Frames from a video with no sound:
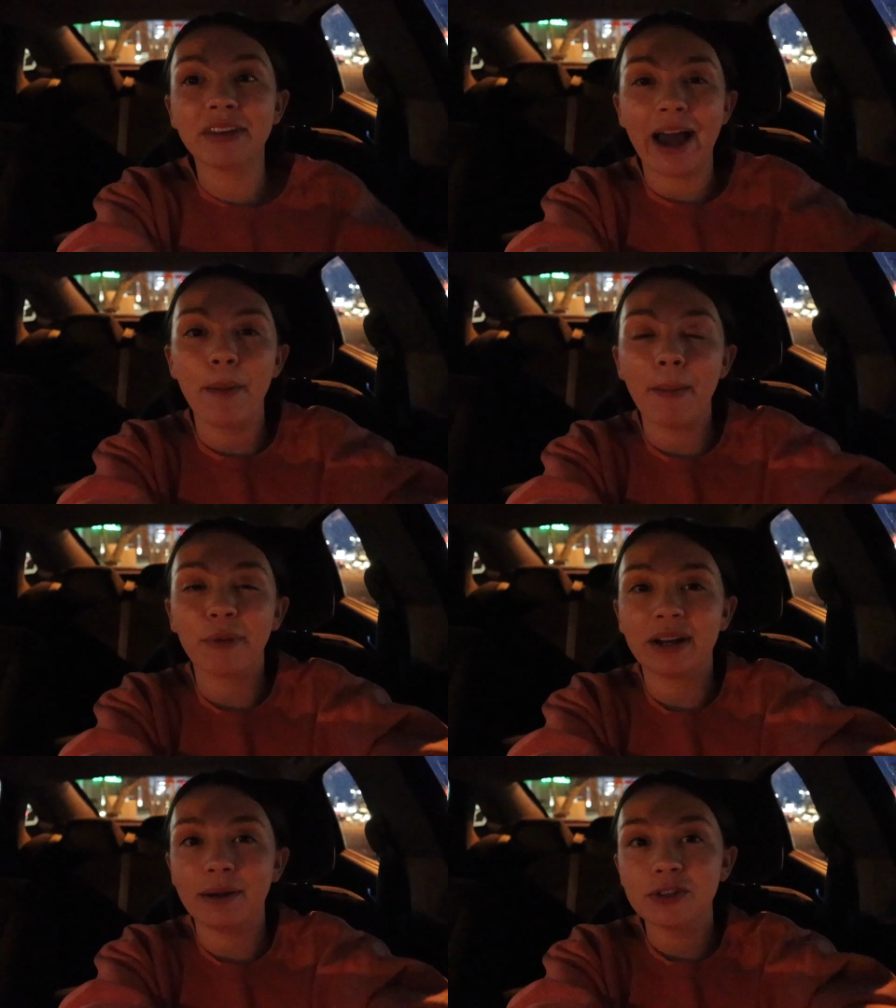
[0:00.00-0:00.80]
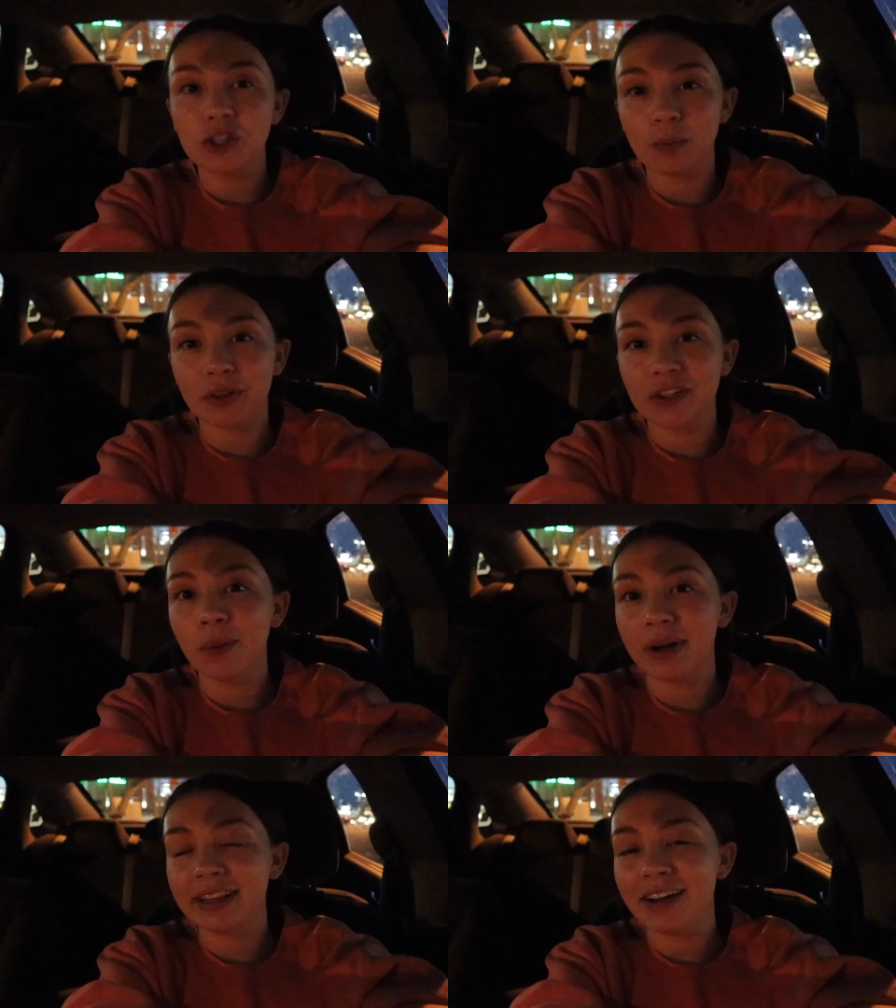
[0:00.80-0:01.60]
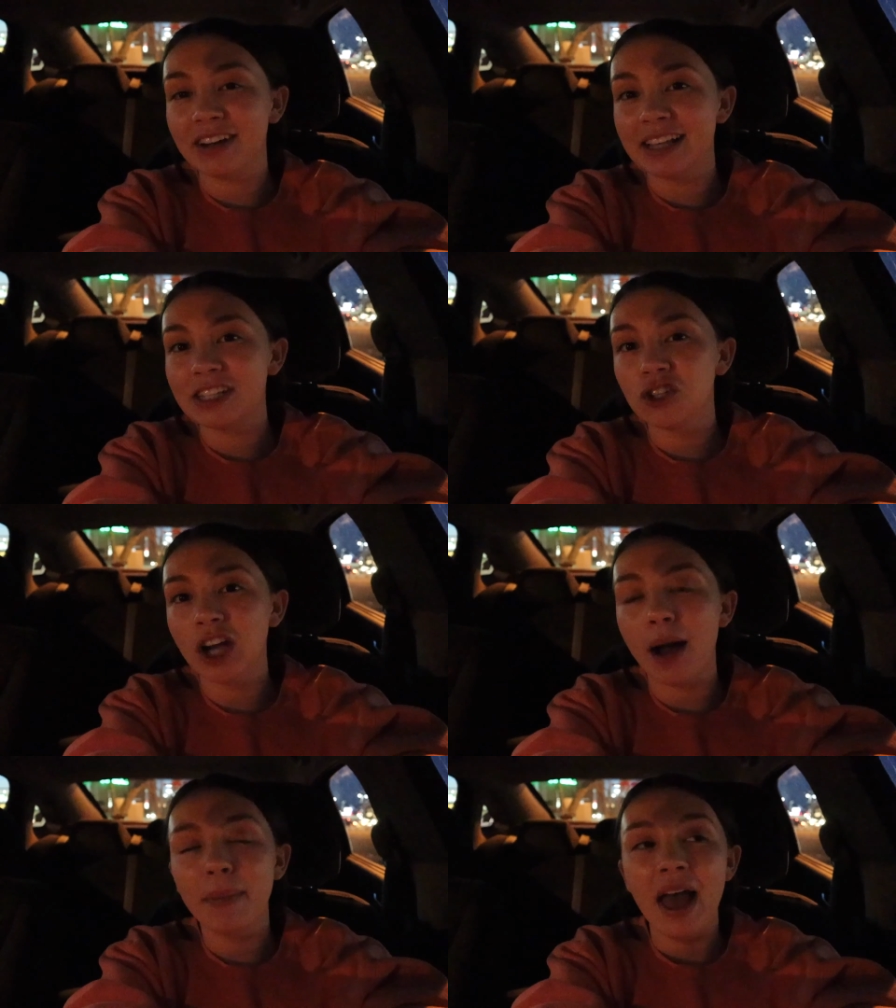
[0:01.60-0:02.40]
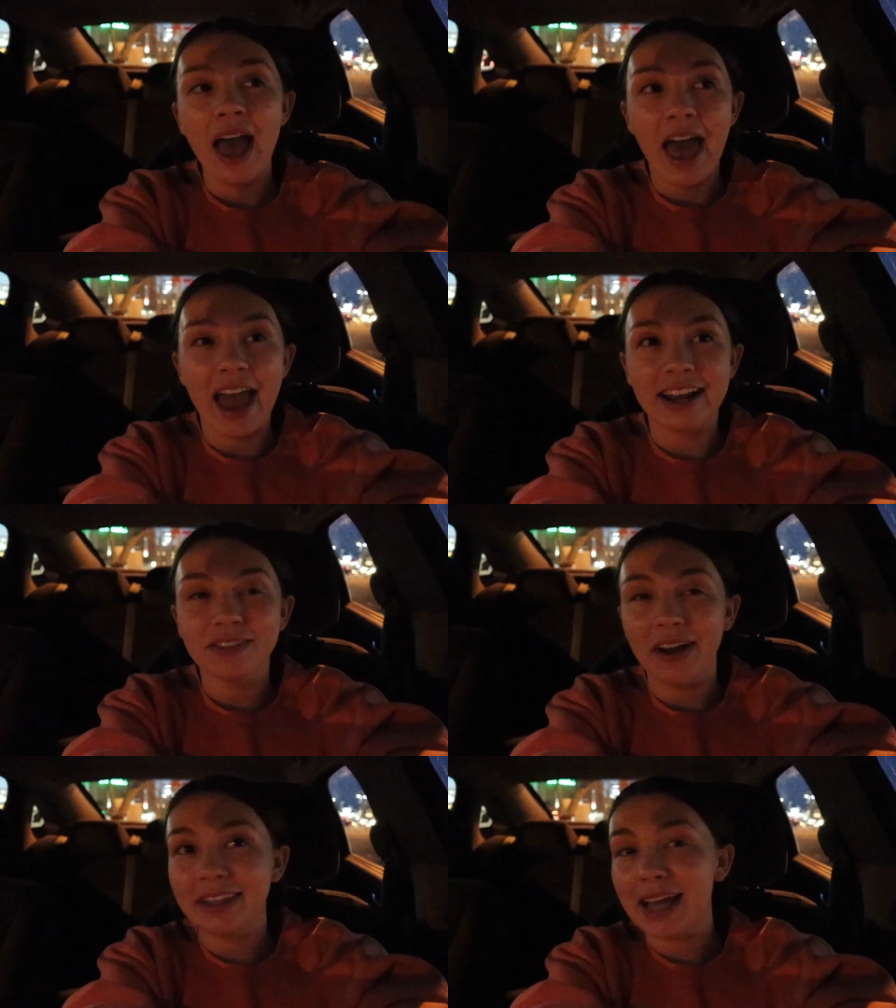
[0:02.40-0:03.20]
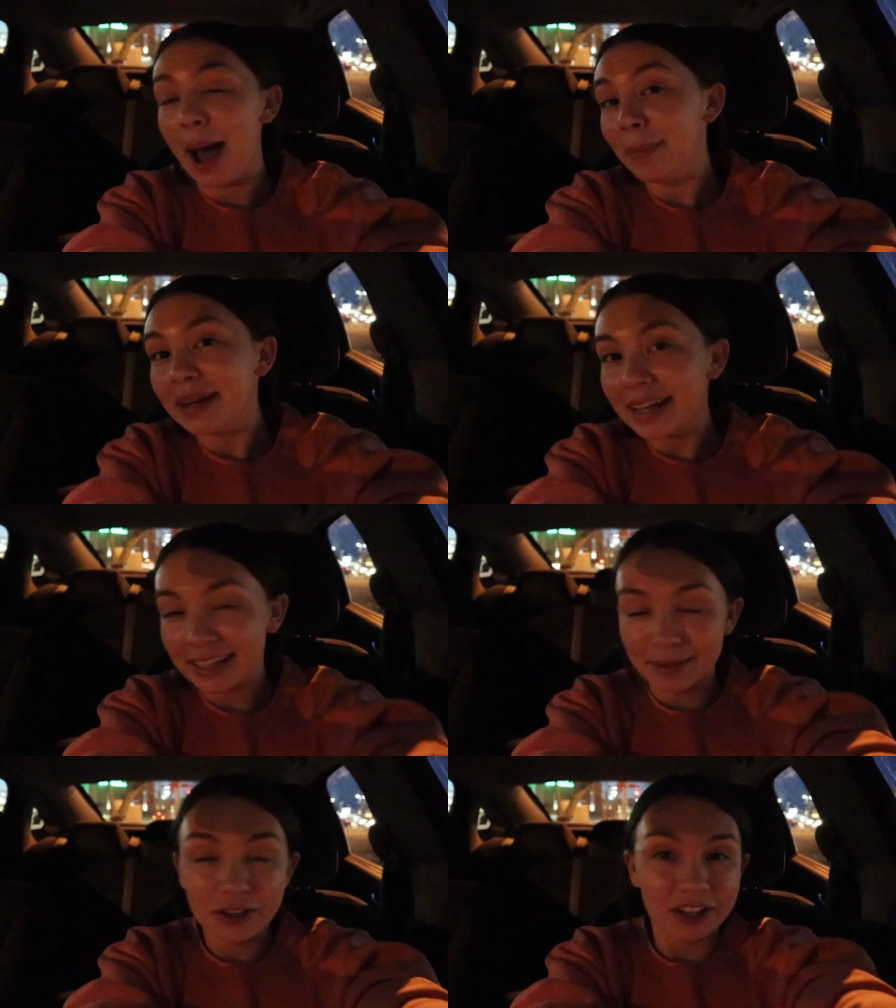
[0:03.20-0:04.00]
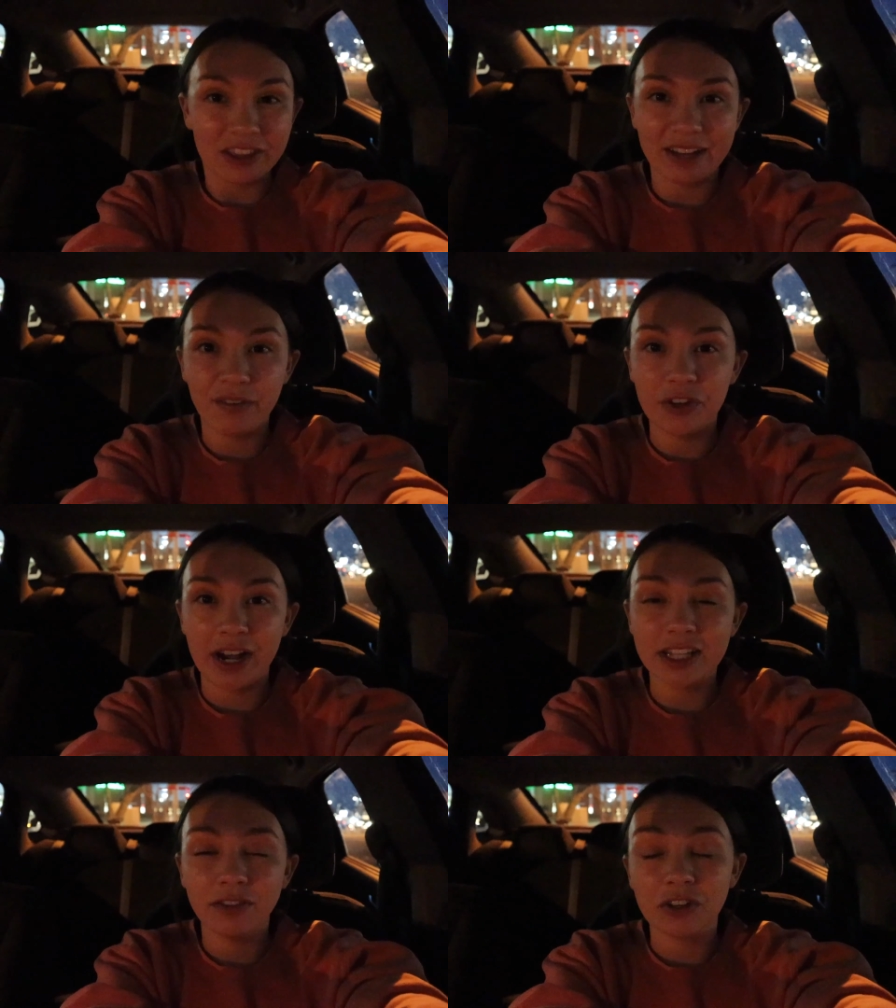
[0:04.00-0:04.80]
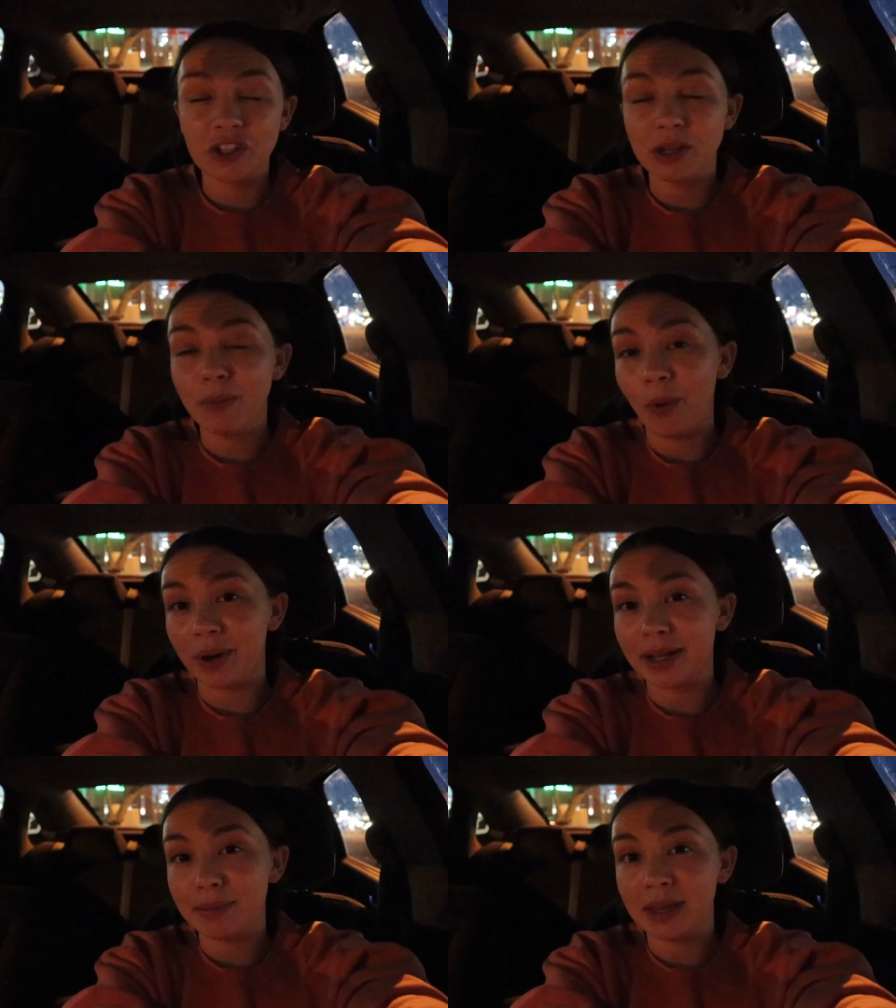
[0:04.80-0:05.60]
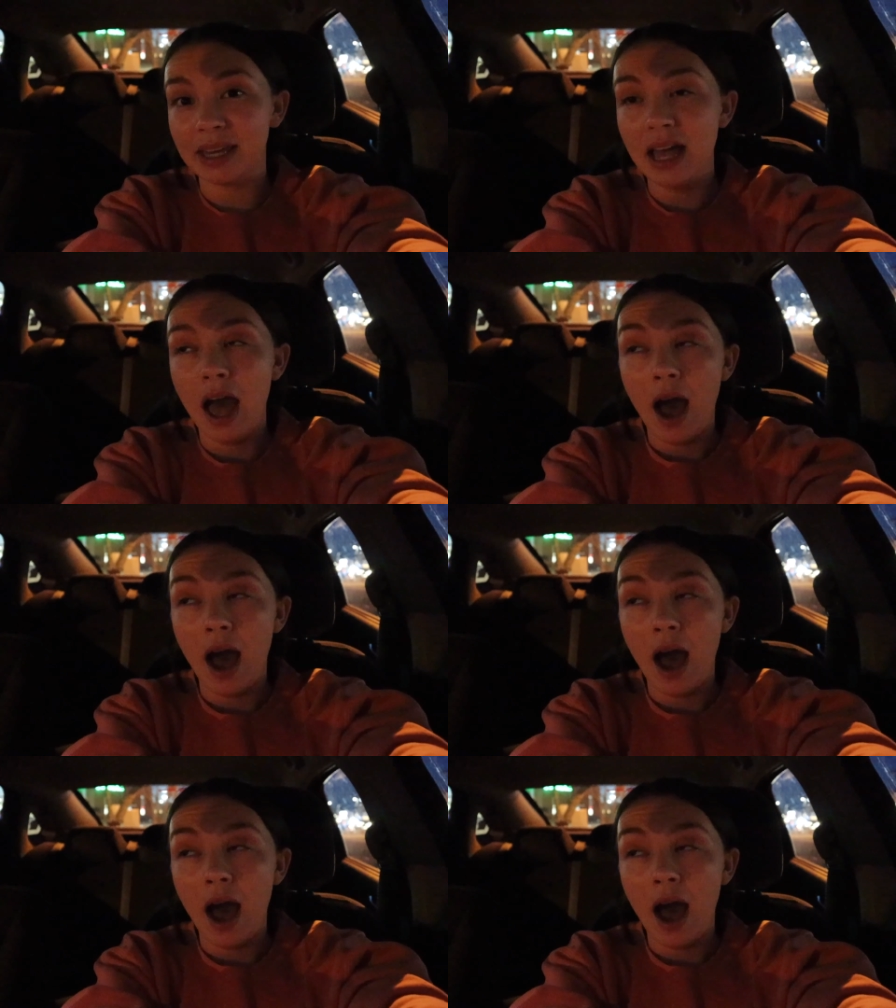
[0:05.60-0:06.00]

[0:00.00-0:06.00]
Like I remember when I was super little wanting to have an Etsy shop and it's finally happening. And I'm just so thankful for you guys for supporting me.